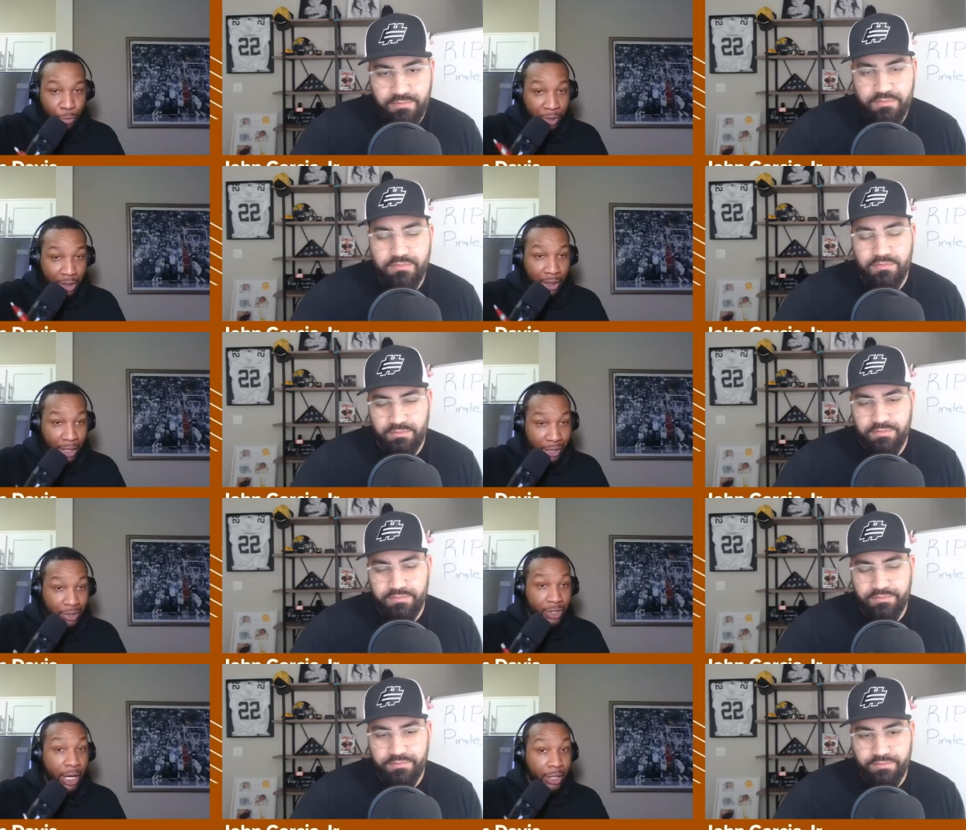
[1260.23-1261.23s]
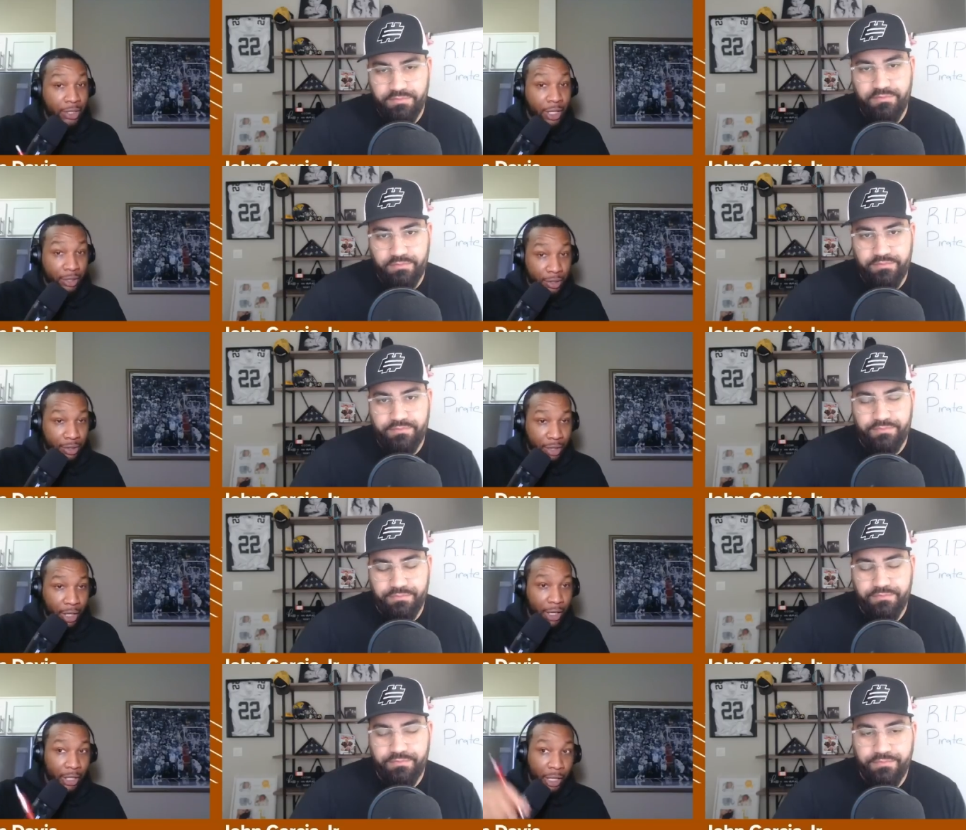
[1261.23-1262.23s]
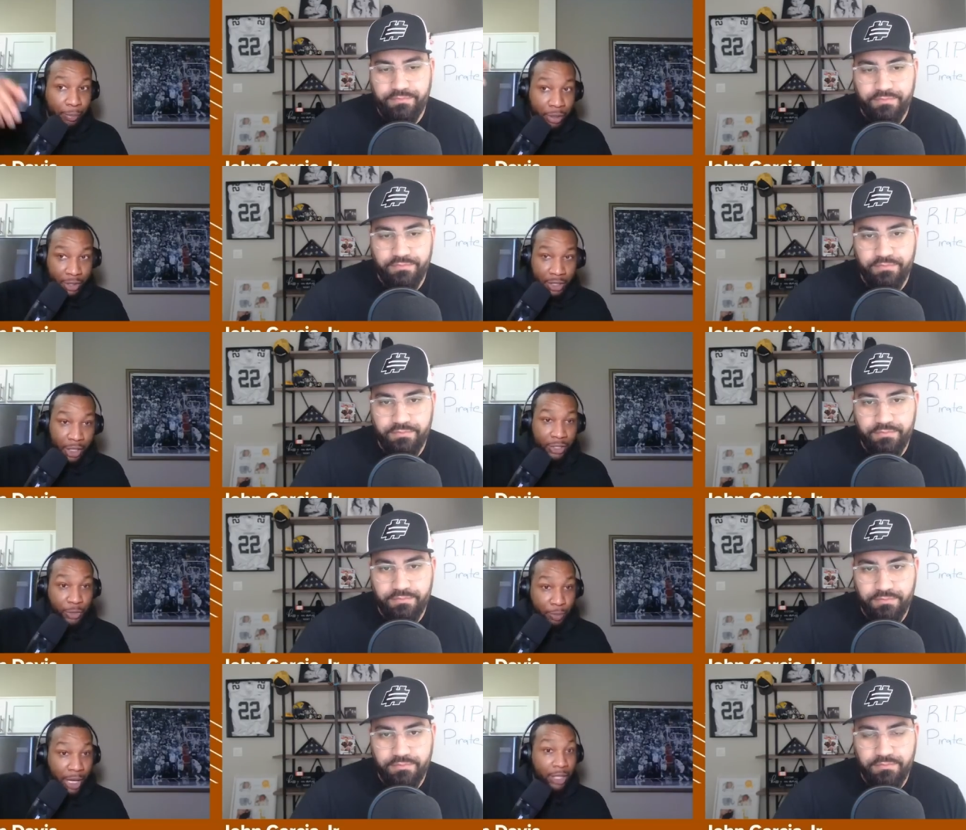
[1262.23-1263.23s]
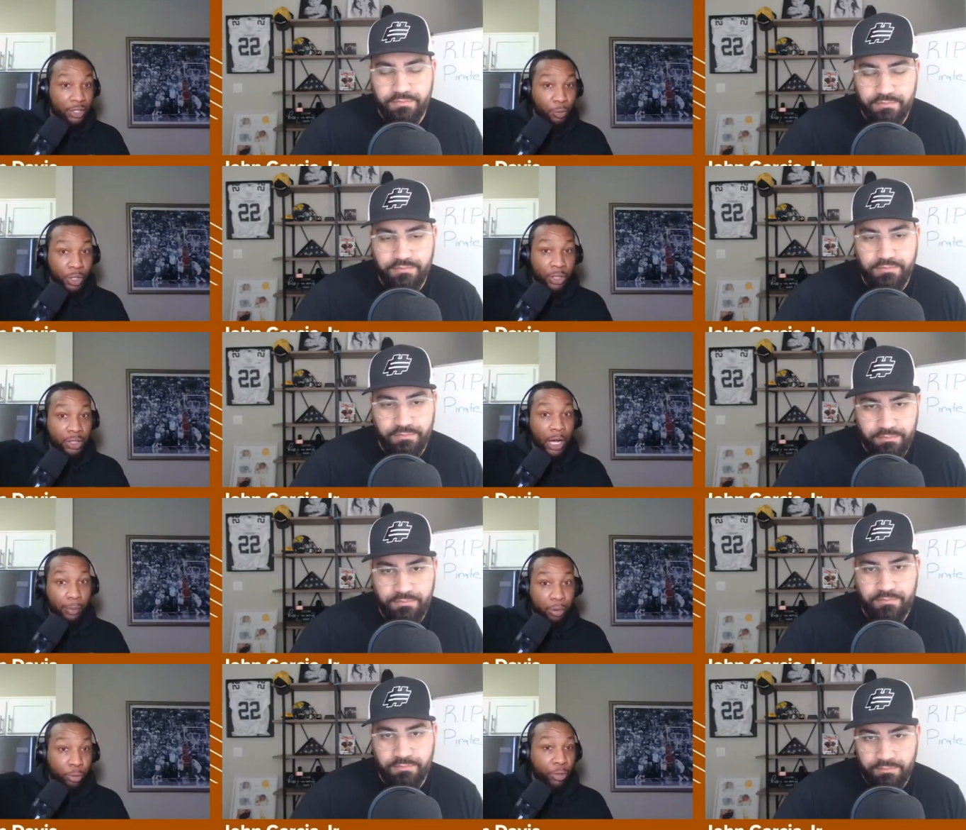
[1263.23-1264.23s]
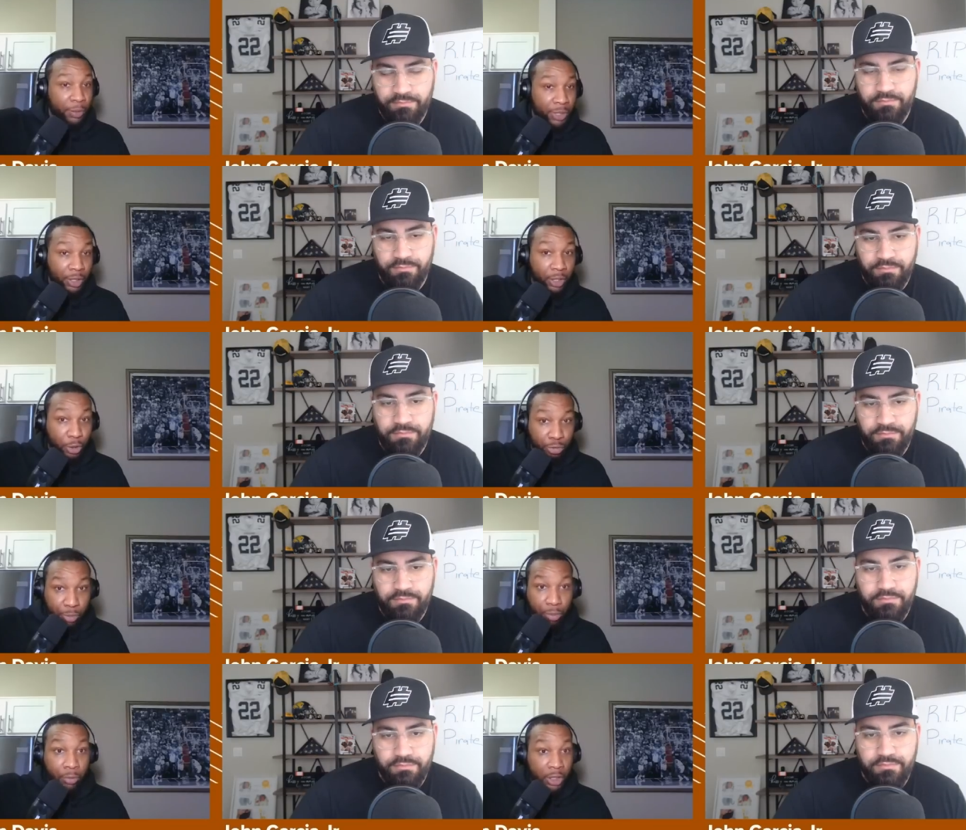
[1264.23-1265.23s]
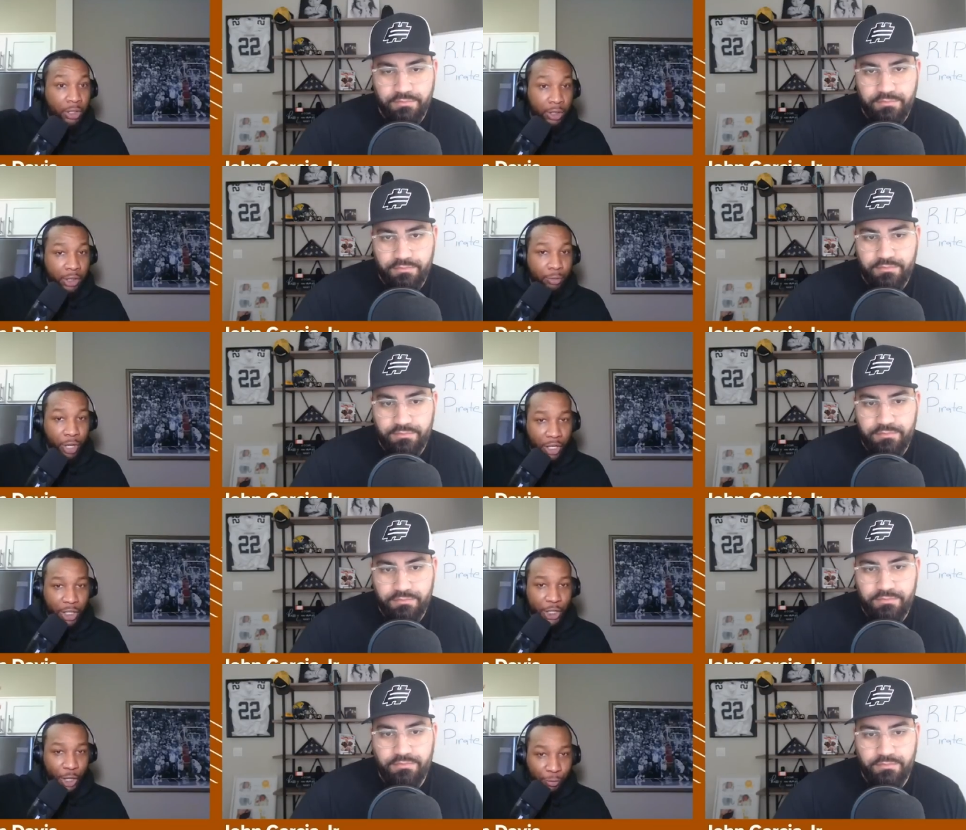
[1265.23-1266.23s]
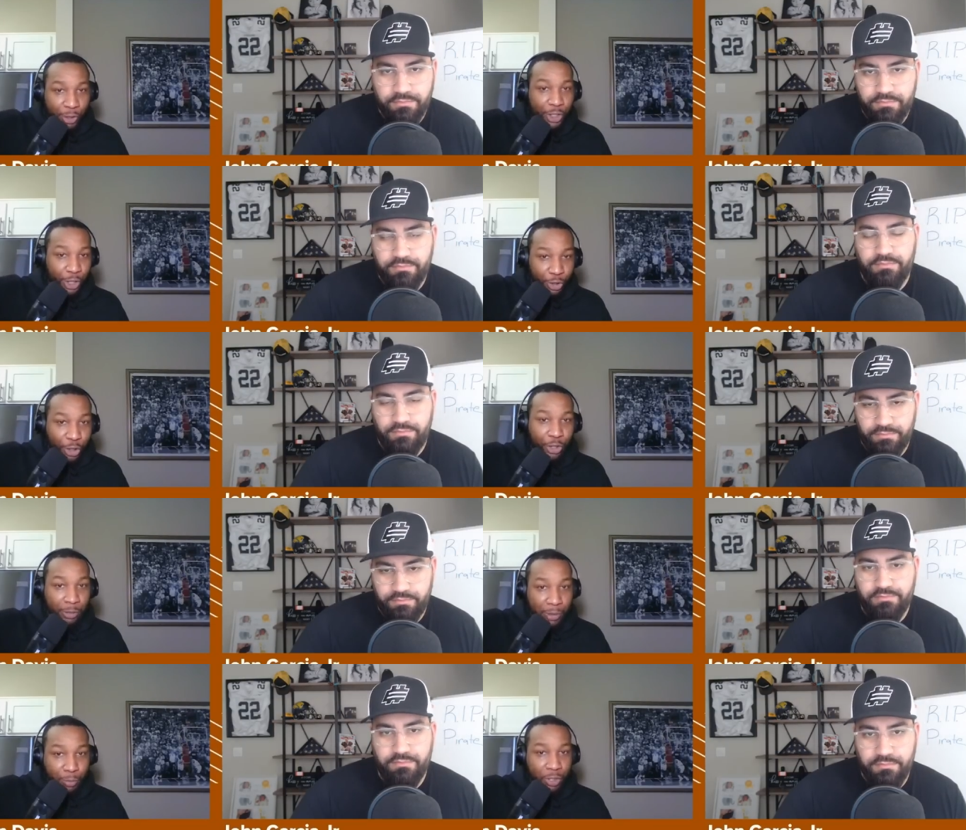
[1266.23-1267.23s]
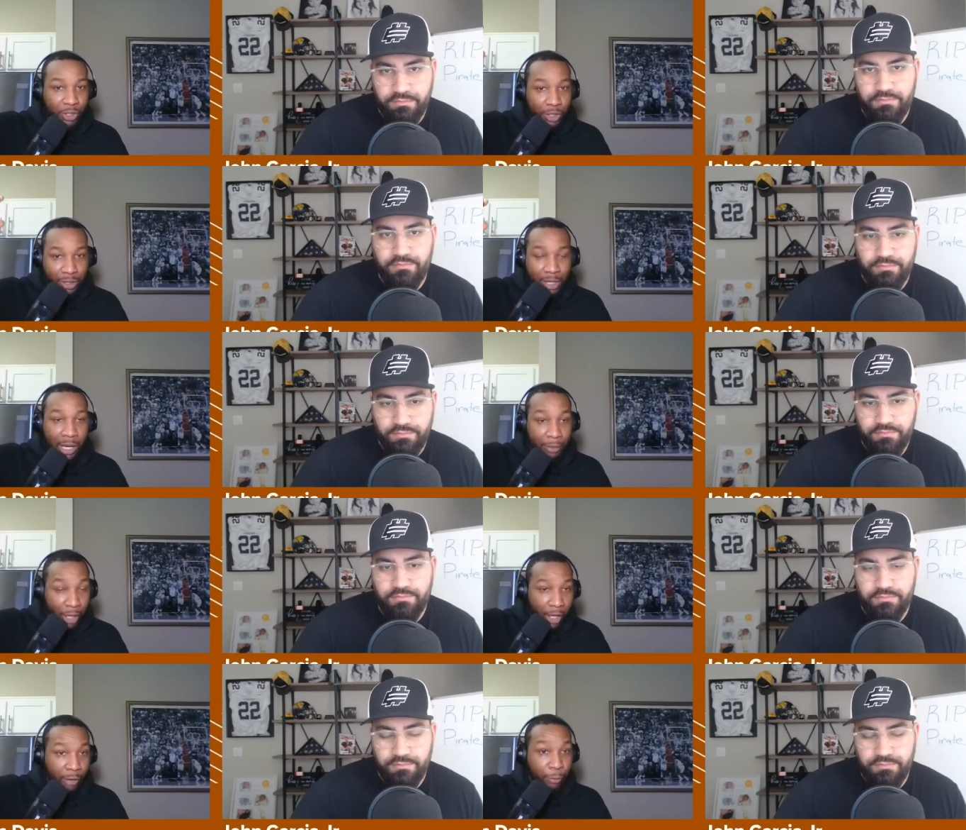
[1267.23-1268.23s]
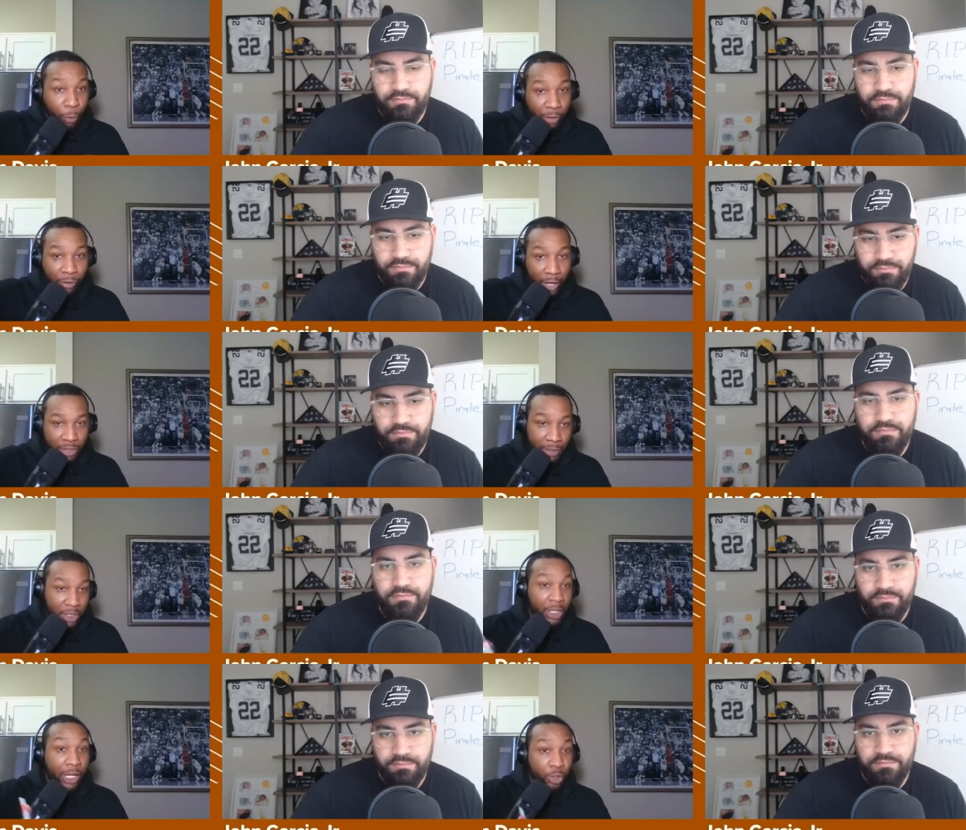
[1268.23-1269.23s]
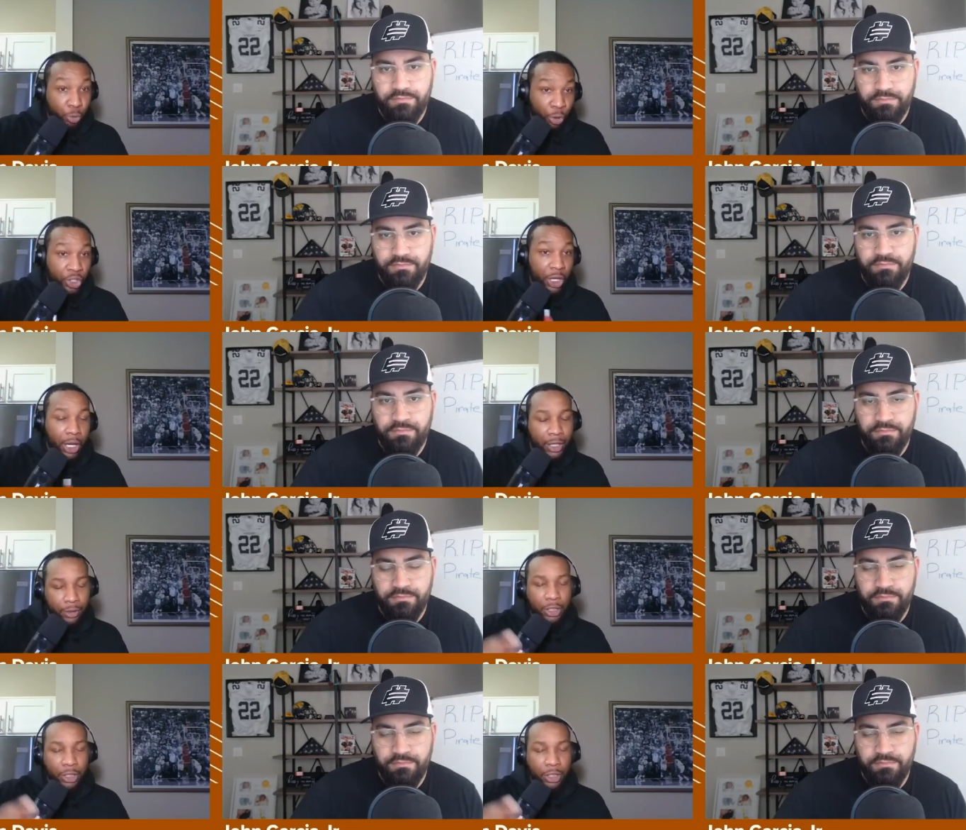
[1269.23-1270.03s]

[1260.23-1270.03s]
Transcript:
Speaker 1: will be the classes at Texas that put Texas back into one of the top programs in the country perennially, right? Like every year they're going to be one of the top four to five teams in that Georgia. I,